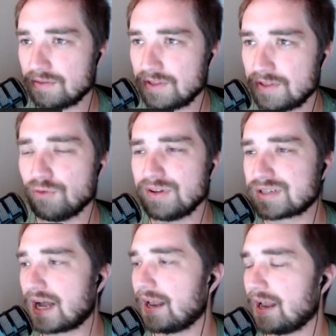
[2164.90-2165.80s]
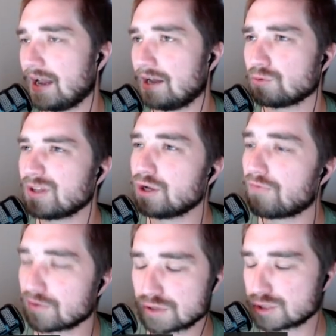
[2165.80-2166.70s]
the only time, I don't really know
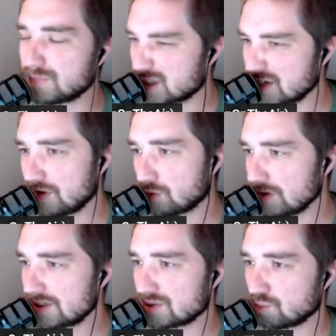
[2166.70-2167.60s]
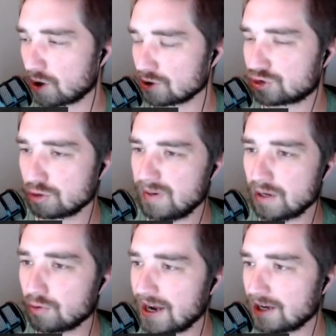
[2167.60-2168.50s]
if there's a specific reason where it should
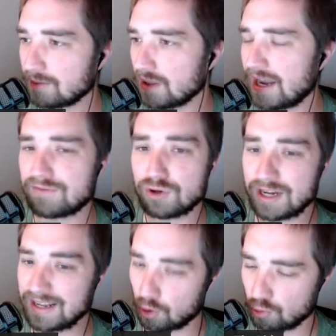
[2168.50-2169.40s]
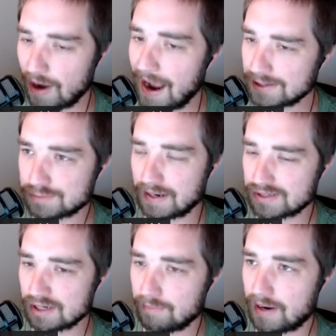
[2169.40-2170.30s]
be okay to block. Now, if you're getting harassed by
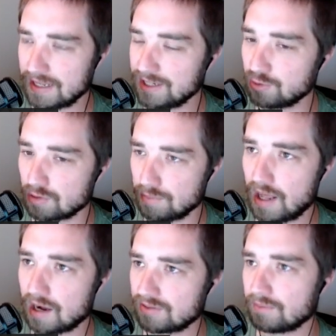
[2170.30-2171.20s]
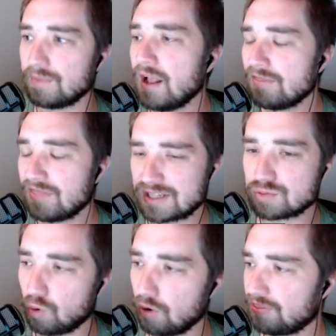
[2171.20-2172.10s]
somebody and you want to block them,
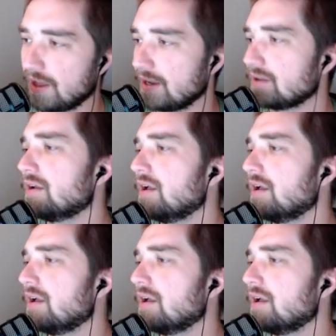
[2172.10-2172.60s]
that's one thing.